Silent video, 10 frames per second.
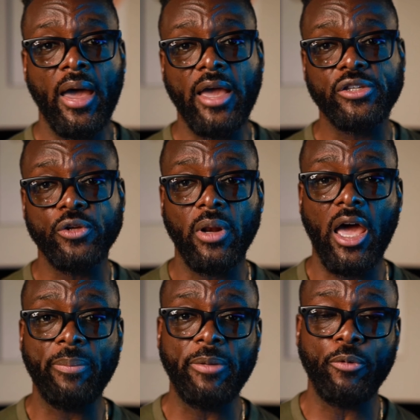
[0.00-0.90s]
I saw a
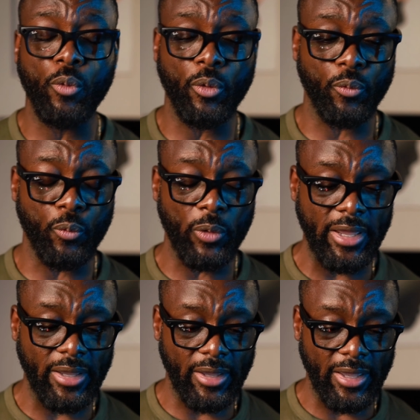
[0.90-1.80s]
lot of people who were
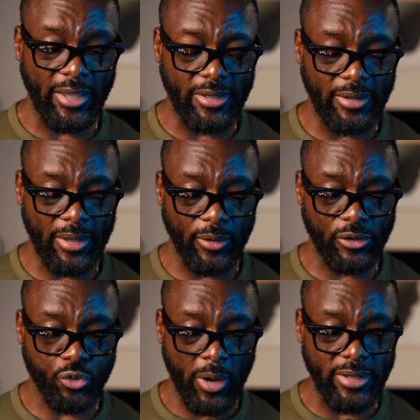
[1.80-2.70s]
really in,
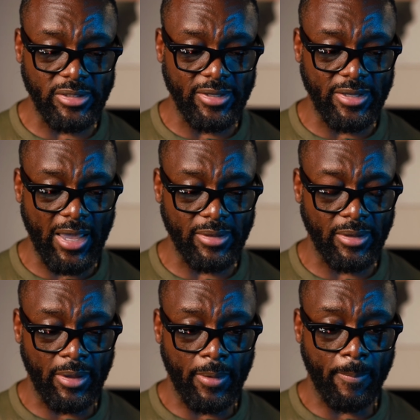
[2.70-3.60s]
trying to
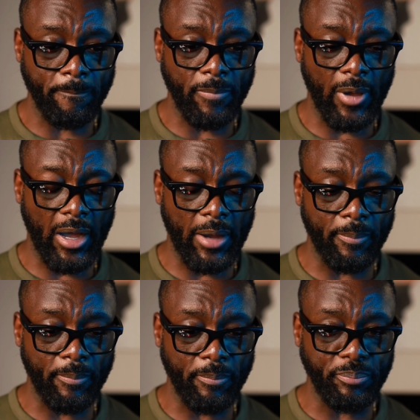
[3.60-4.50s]
get
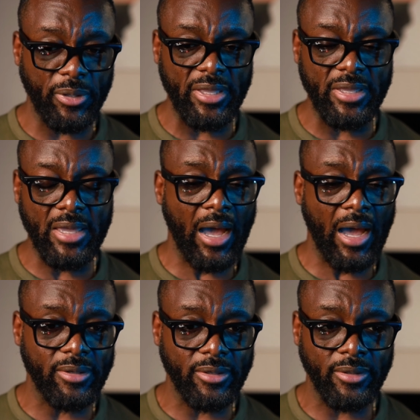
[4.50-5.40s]
um,
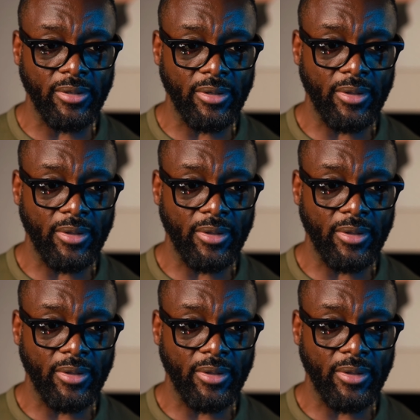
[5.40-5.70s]
beyond